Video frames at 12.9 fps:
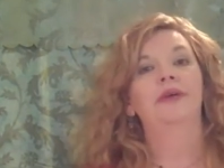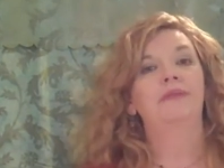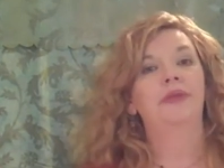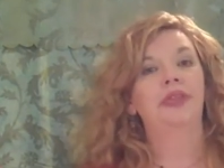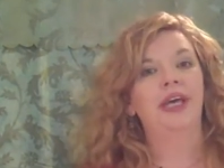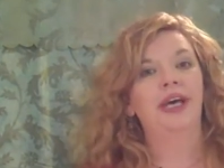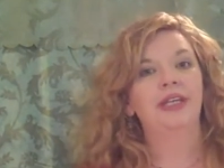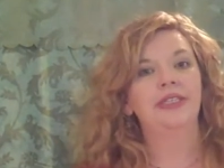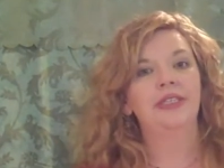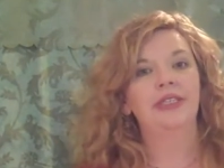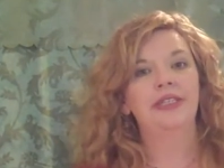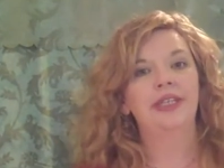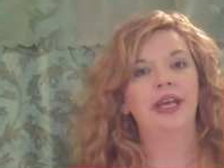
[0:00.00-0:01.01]
but that is an
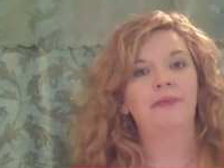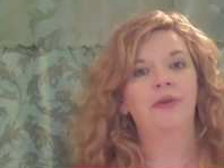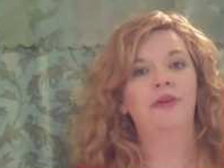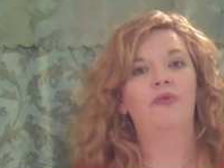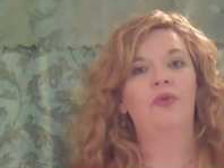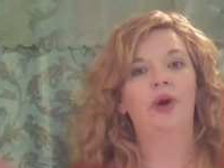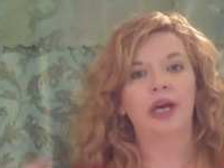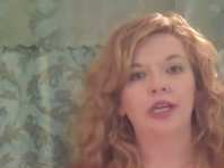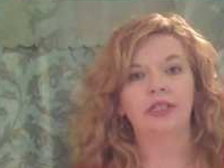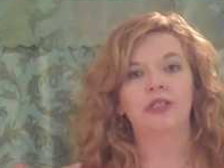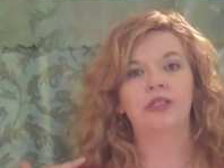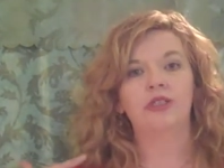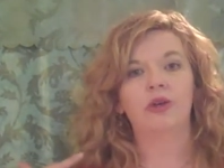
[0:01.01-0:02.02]
example of why
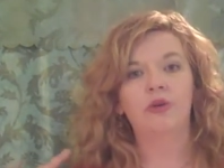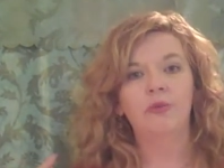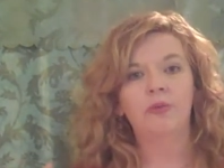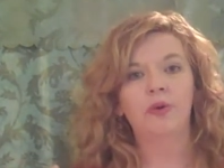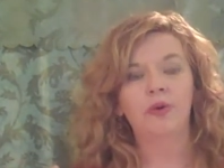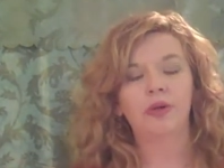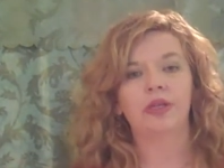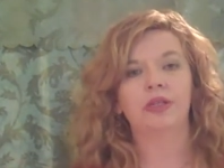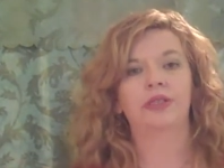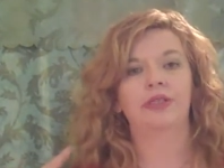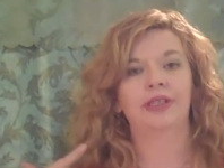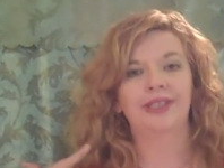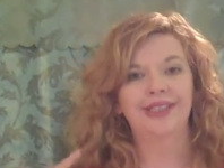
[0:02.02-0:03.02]
it's so important
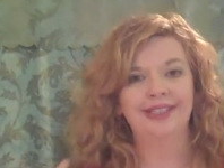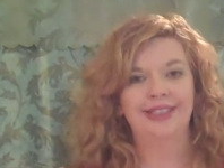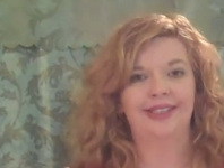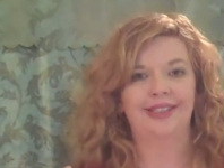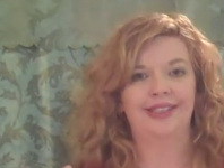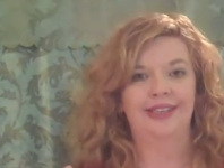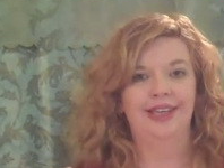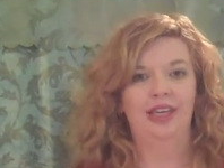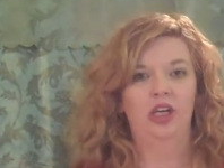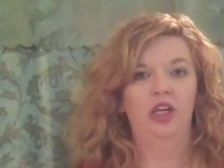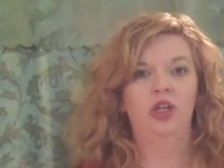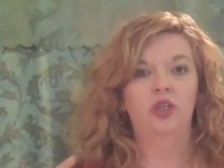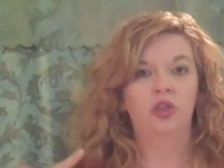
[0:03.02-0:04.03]
to listen
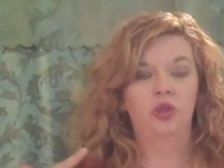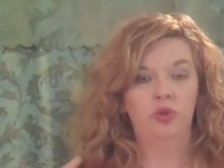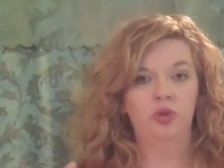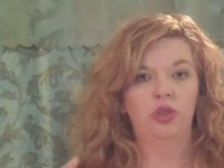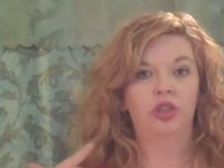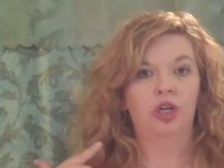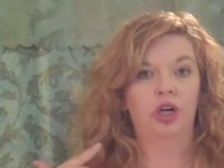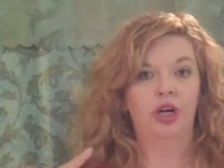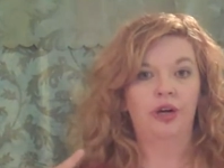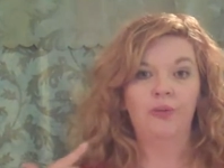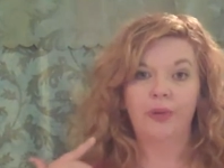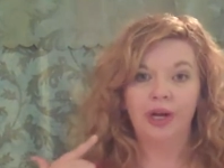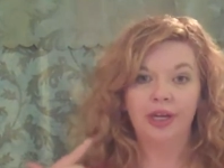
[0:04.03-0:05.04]
to your
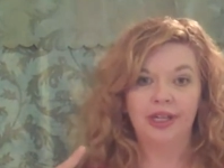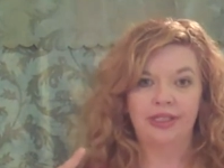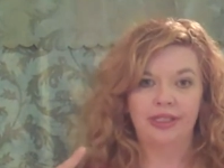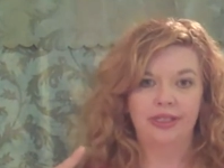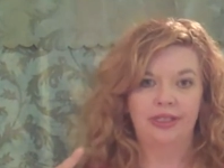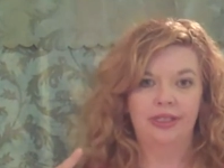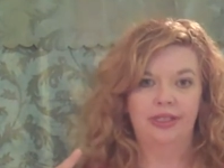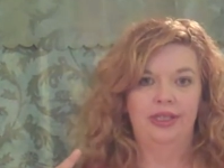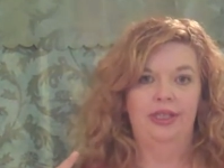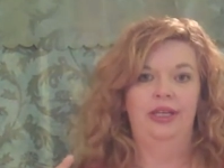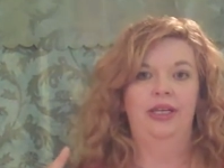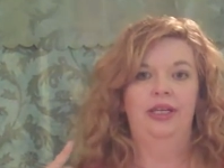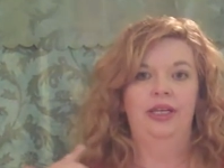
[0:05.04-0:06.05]
target market.
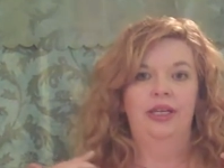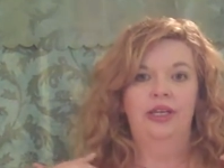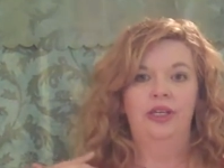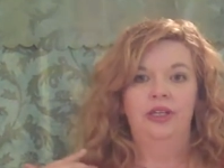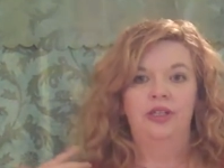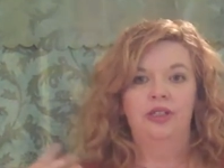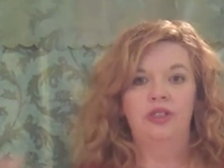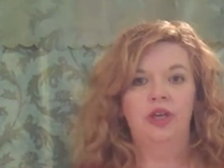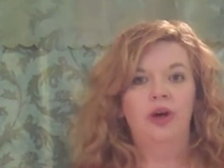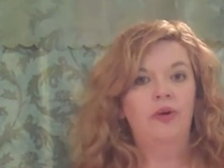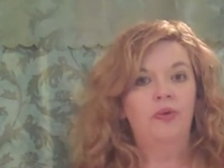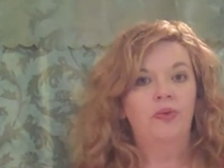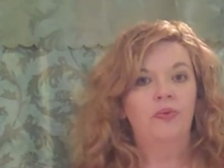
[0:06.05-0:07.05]

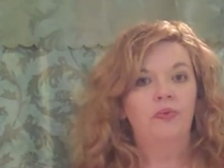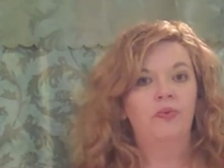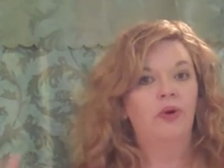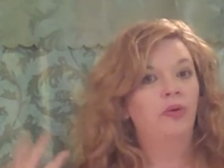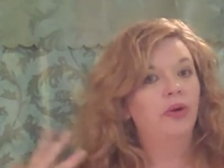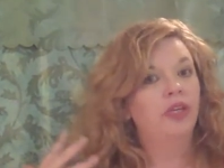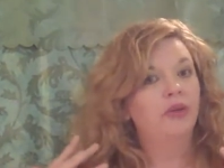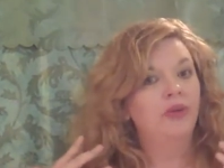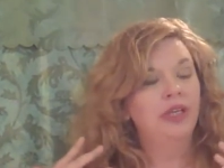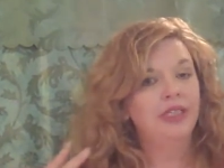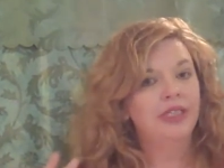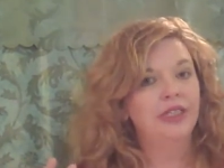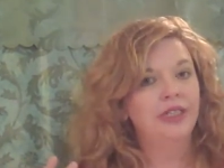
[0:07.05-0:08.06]
So, but when you
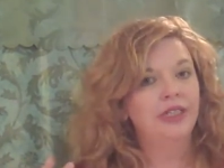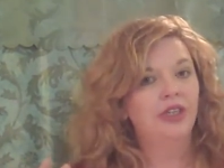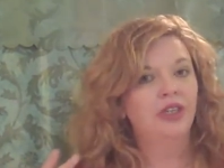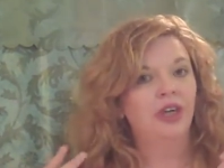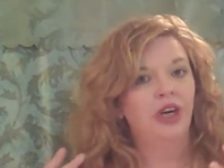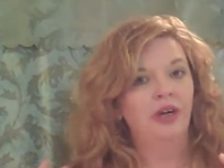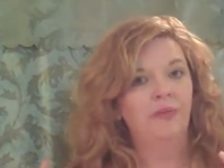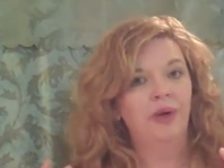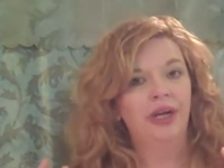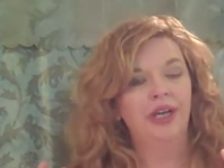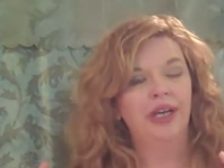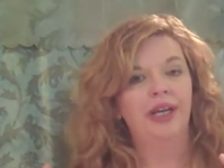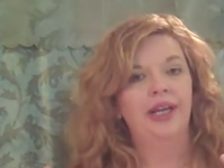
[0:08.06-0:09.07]
listen to your target
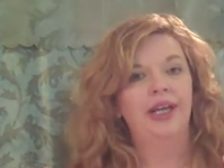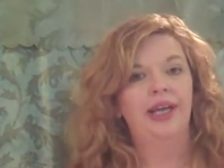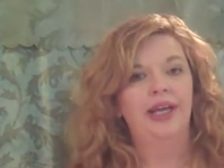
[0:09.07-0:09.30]
market,